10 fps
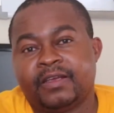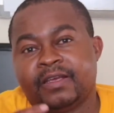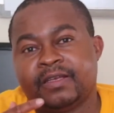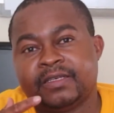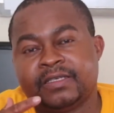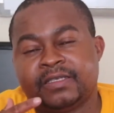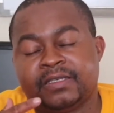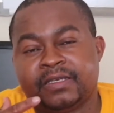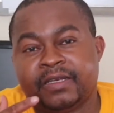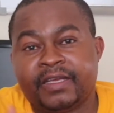and
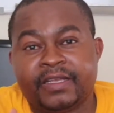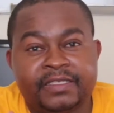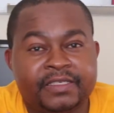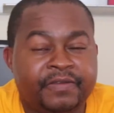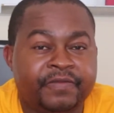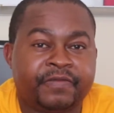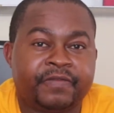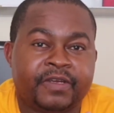negative